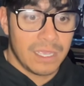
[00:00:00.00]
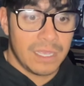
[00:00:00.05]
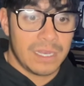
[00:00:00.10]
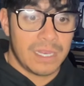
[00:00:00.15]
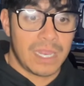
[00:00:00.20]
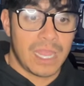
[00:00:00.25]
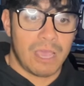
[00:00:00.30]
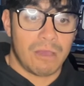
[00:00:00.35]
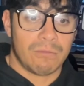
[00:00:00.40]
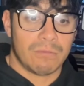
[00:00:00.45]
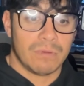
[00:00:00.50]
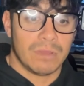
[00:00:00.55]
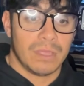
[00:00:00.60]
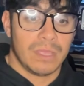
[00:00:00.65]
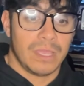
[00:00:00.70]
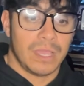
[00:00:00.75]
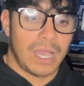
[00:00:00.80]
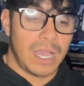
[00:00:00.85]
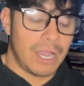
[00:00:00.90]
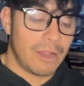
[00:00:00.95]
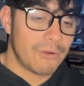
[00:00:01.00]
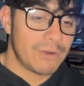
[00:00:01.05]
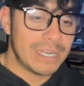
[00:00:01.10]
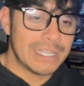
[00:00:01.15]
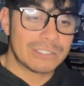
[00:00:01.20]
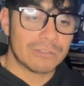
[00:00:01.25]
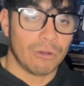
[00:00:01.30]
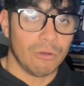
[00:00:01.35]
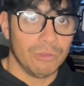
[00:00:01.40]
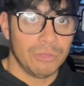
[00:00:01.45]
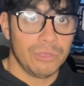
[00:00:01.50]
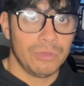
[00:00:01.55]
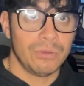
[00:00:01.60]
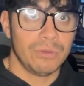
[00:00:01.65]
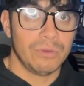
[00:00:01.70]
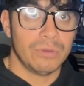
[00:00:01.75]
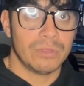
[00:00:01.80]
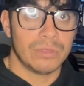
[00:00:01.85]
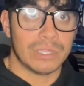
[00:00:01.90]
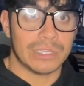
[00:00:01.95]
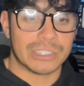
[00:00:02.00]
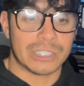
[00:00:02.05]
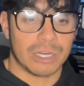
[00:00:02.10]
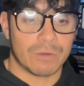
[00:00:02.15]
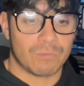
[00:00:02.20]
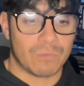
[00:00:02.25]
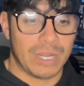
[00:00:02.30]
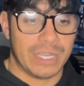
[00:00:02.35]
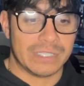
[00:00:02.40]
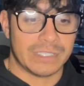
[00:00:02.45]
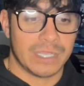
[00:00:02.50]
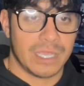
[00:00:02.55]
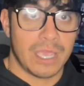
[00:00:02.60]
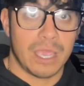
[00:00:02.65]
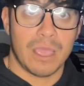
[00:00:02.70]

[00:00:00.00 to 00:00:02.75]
Now, I already told you the gem rates.